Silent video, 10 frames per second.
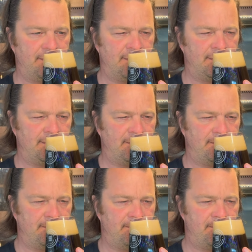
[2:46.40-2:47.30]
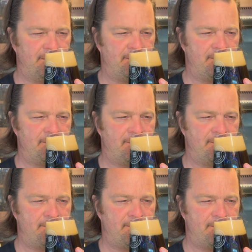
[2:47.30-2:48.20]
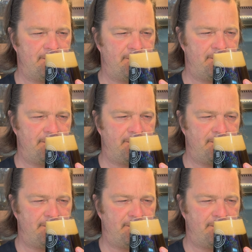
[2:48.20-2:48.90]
No one is speaking in this clip.